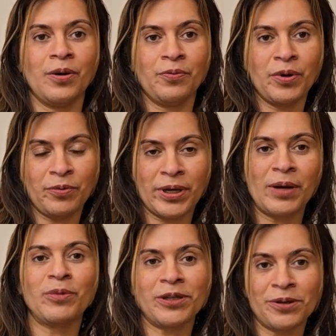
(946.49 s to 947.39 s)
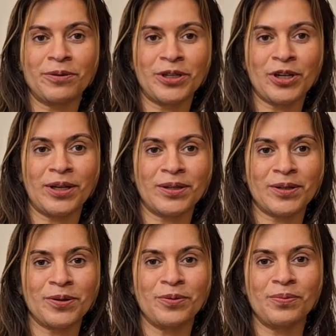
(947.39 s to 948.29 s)
we were able to adjust
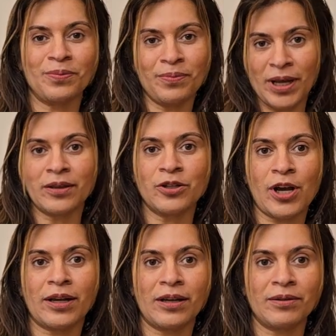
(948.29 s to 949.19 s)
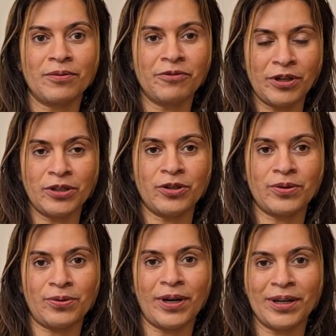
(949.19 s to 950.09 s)
to make the jacket fit
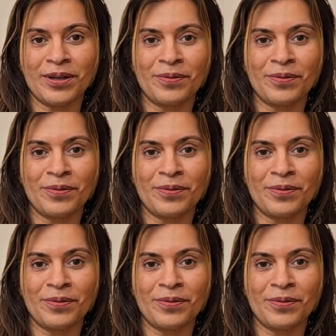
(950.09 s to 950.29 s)
just right.